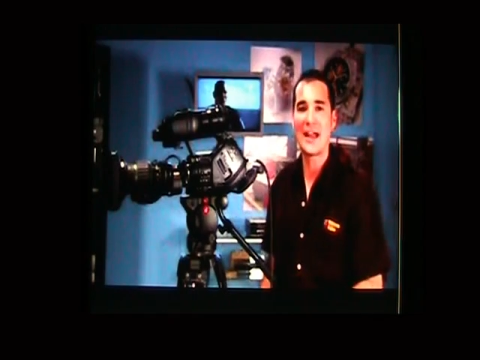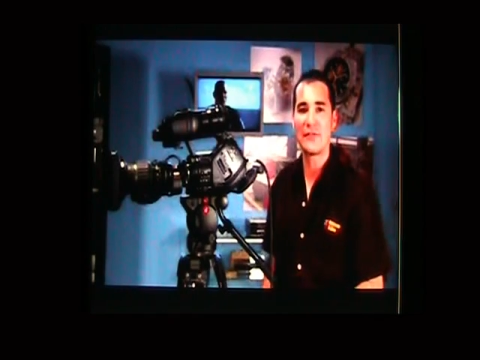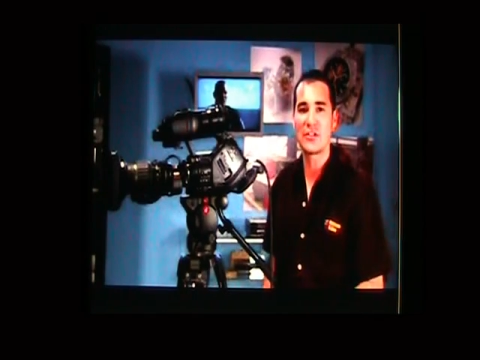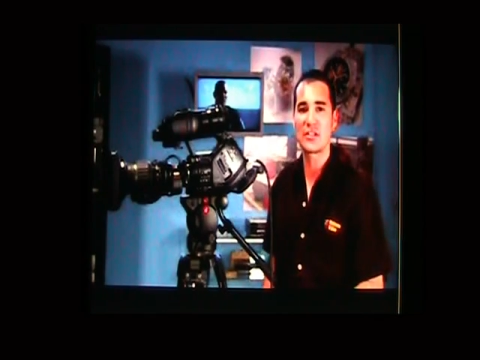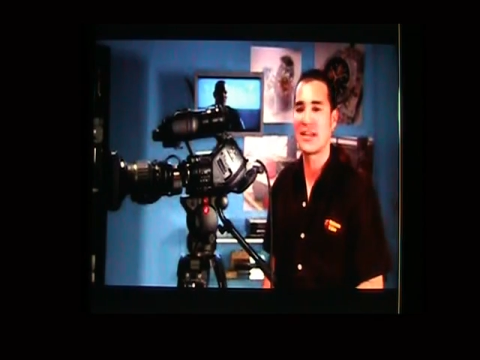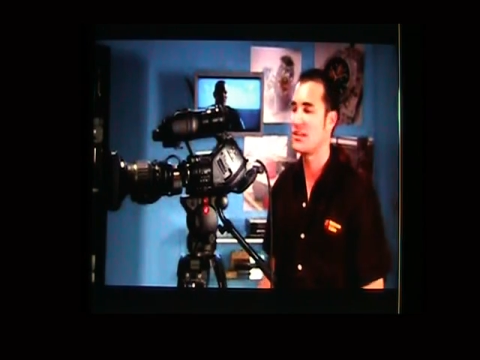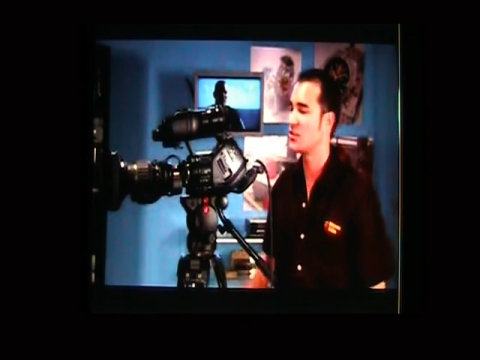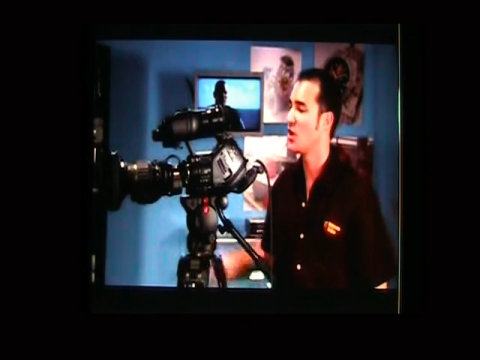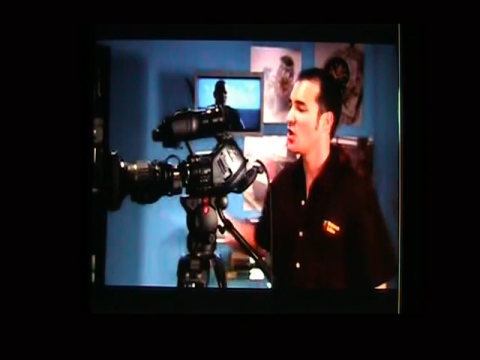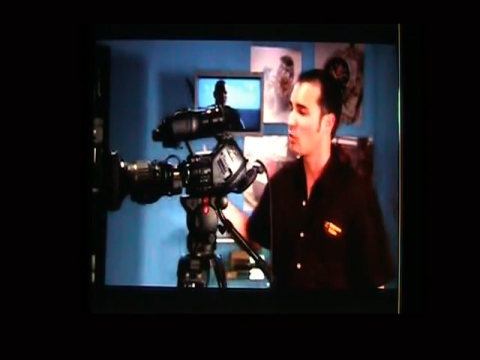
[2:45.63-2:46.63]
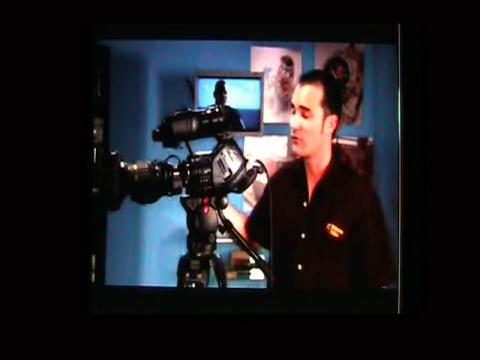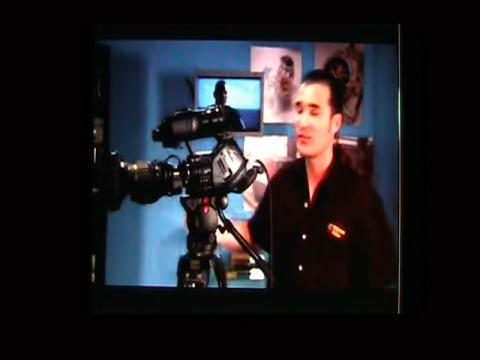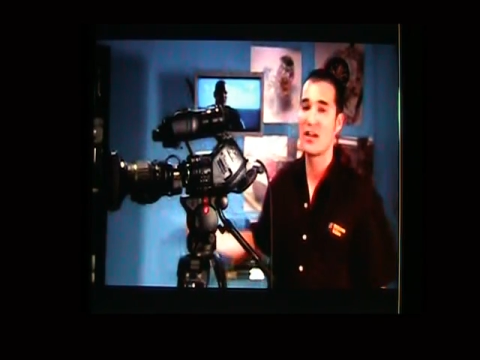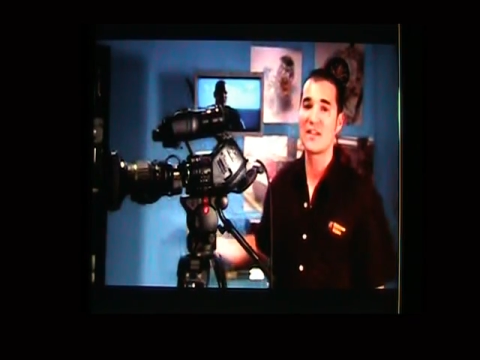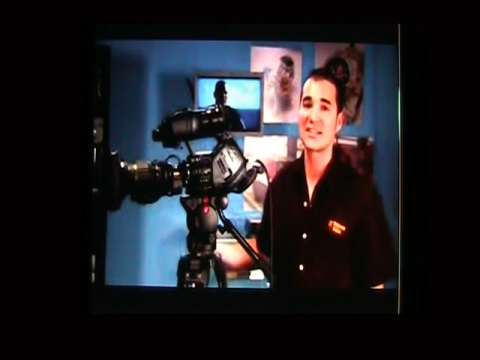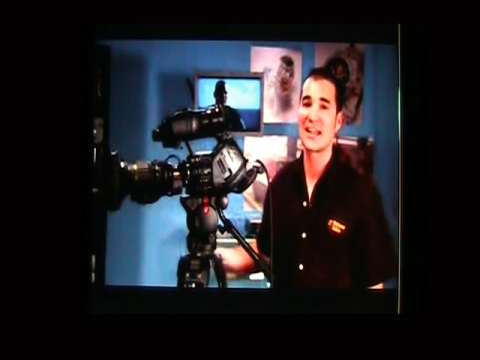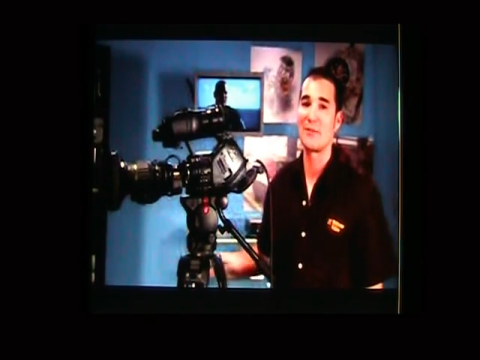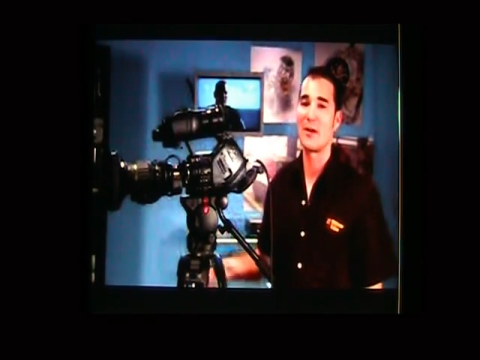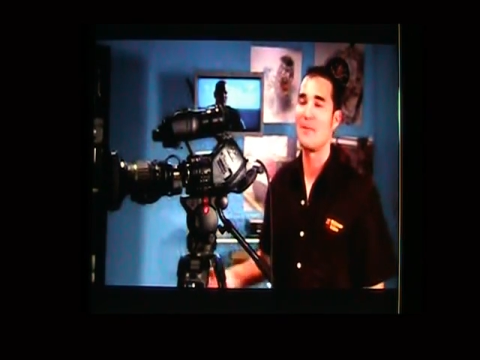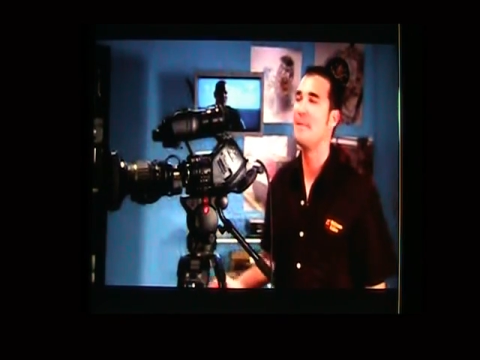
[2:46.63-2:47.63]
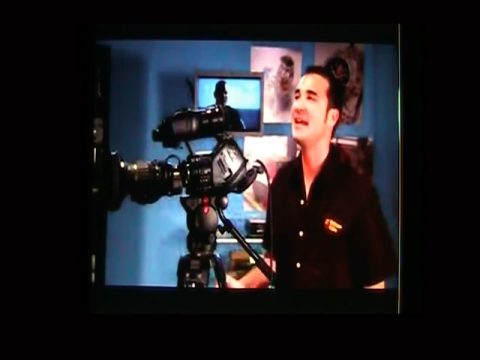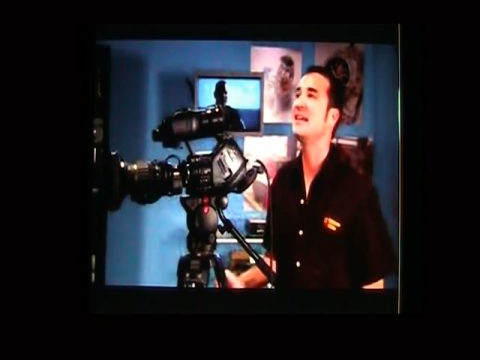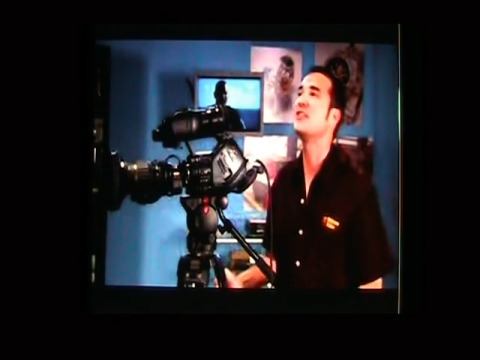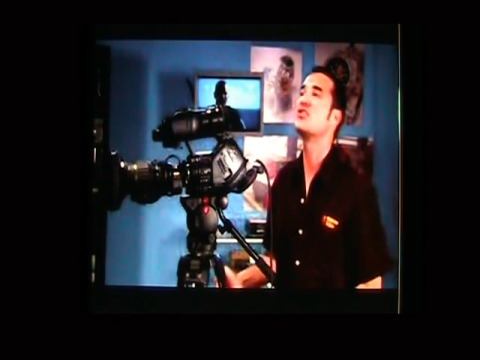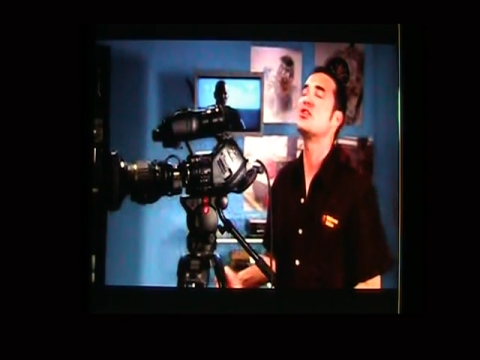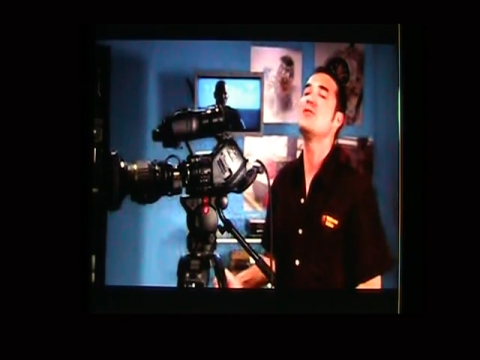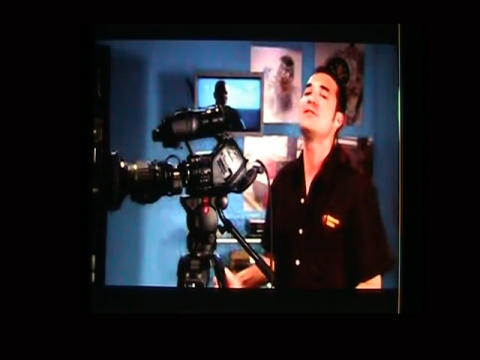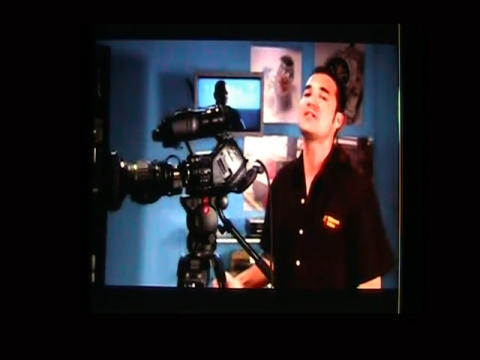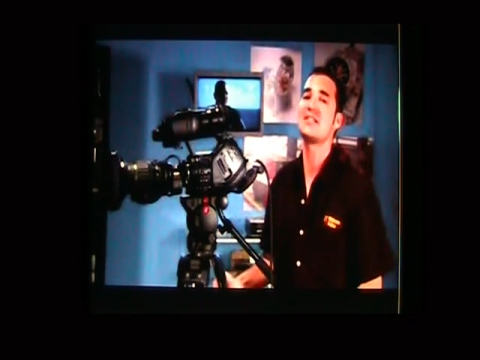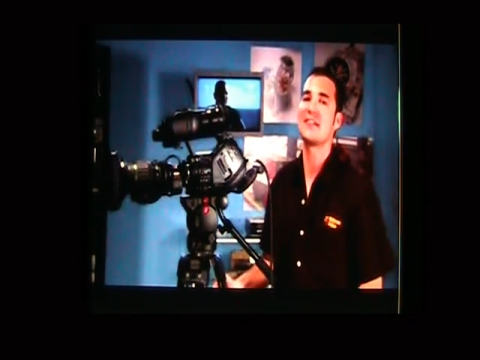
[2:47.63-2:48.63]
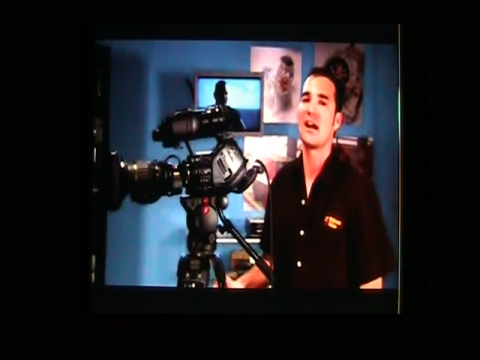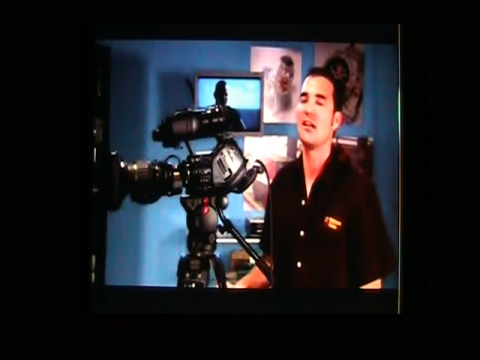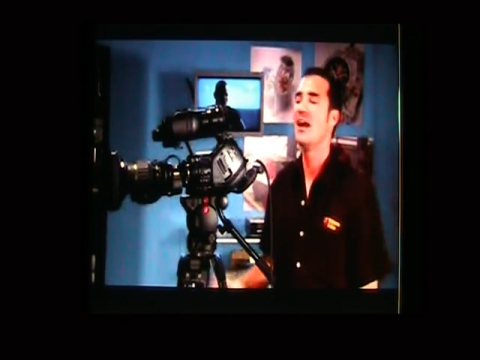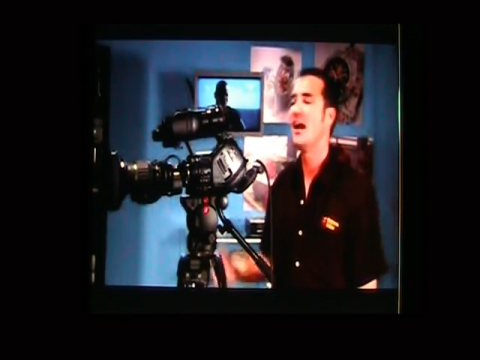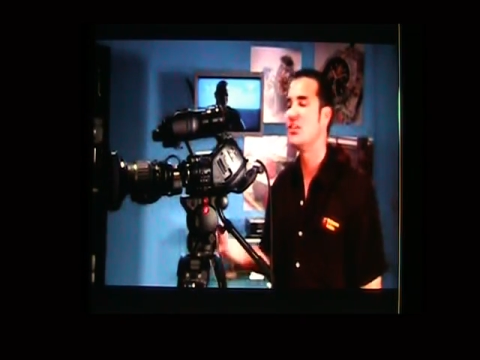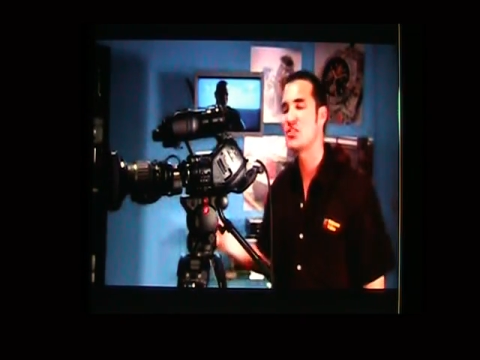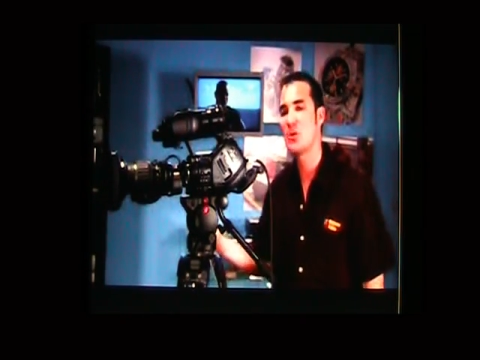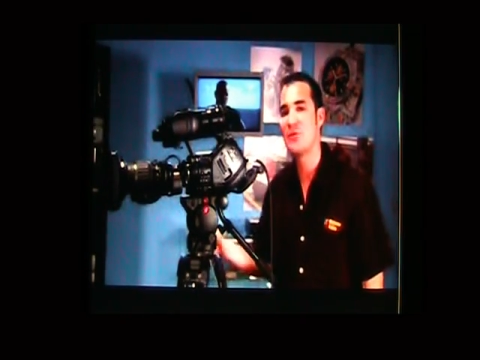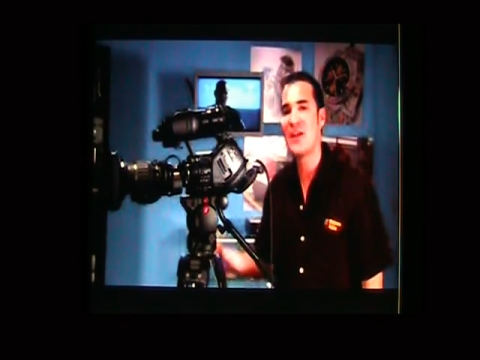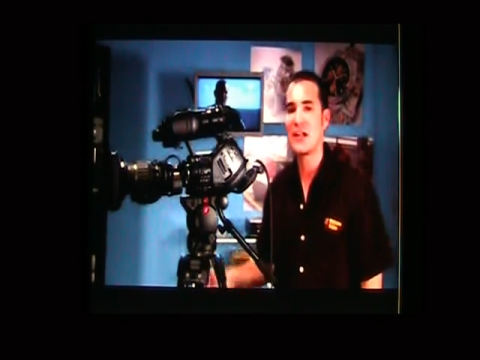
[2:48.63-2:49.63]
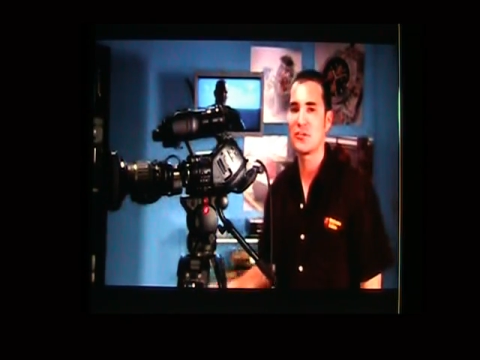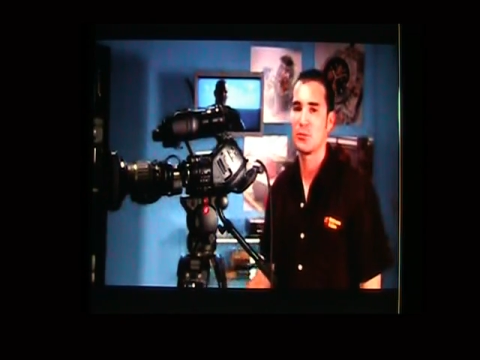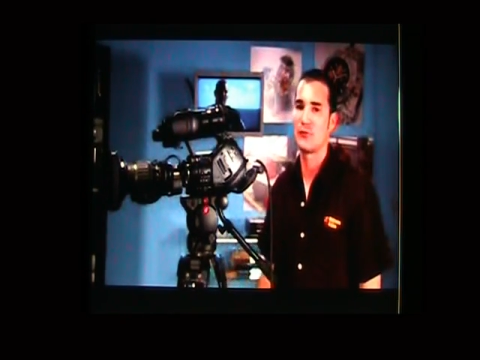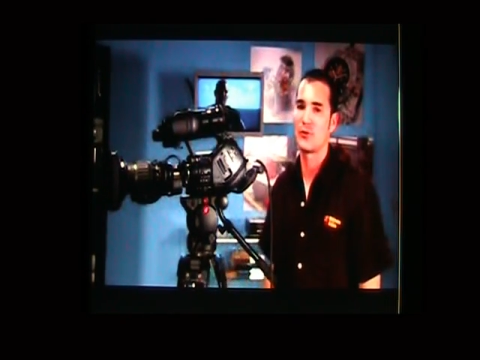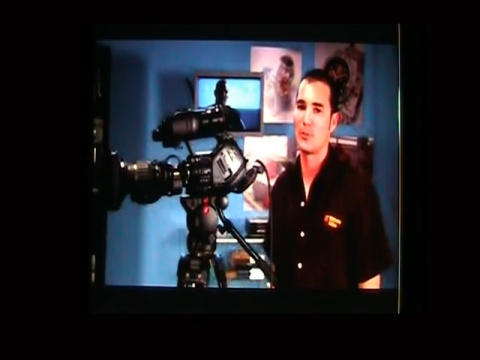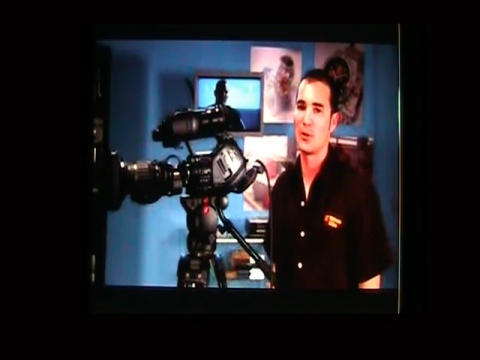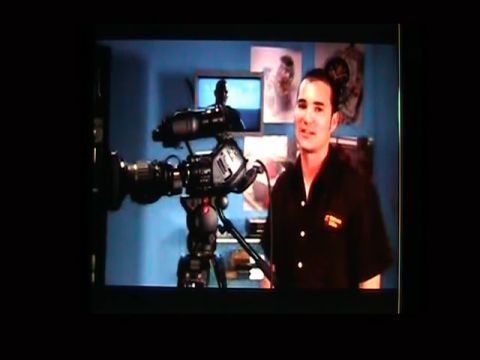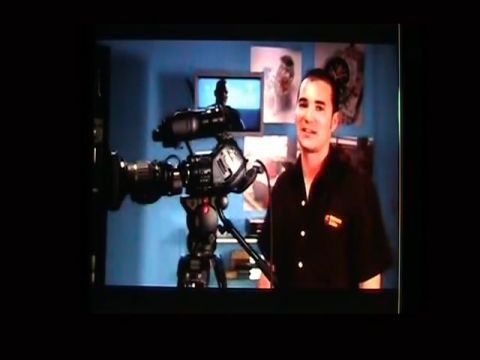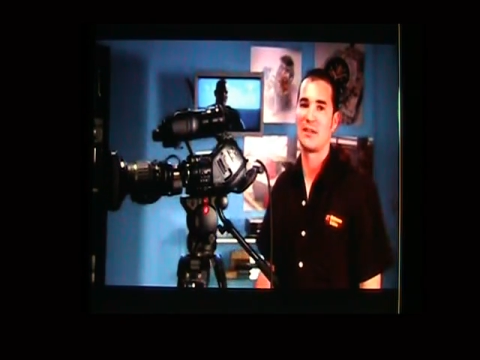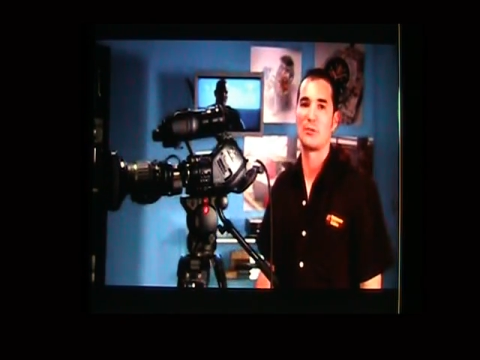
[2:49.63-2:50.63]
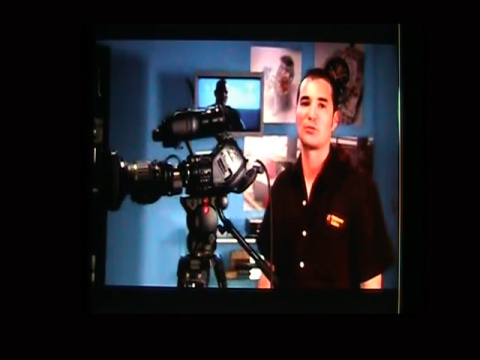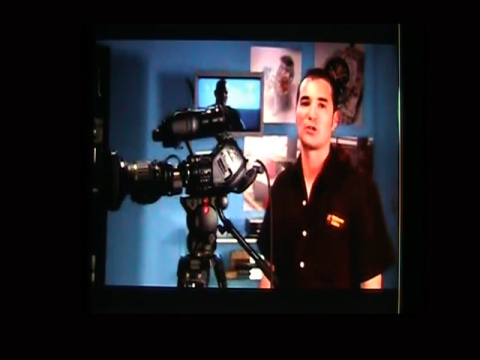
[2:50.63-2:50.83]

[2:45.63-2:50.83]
1/2 inch lens will fit on this camera, making it so versatile and so valuable for your multi-camera